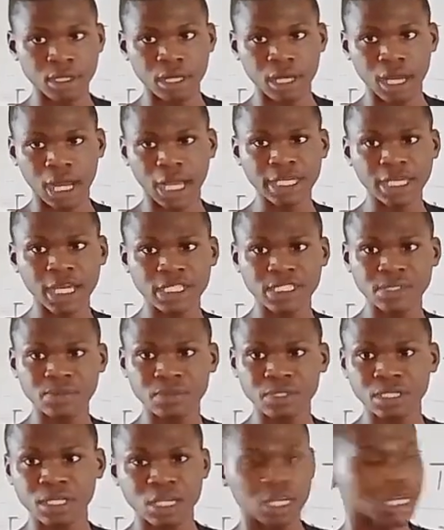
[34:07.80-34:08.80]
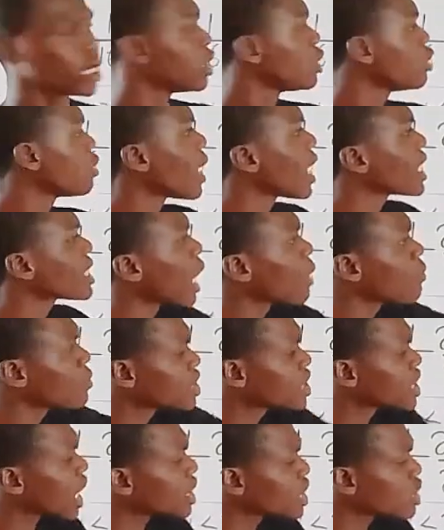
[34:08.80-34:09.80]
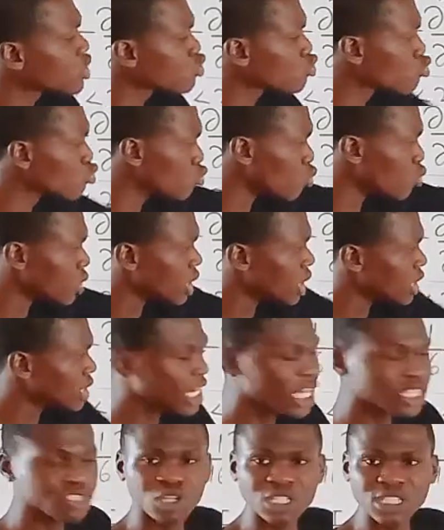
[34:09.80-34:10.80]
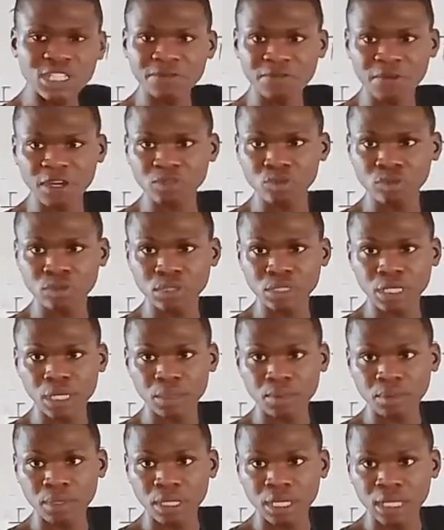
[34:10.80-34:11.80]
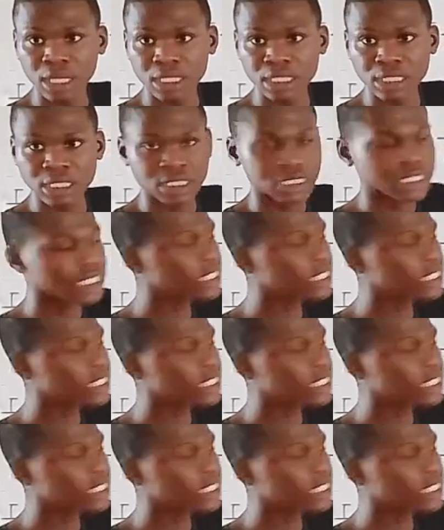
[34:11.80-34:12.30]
Are you getting me? By the time you check these two, there's no difference between them. The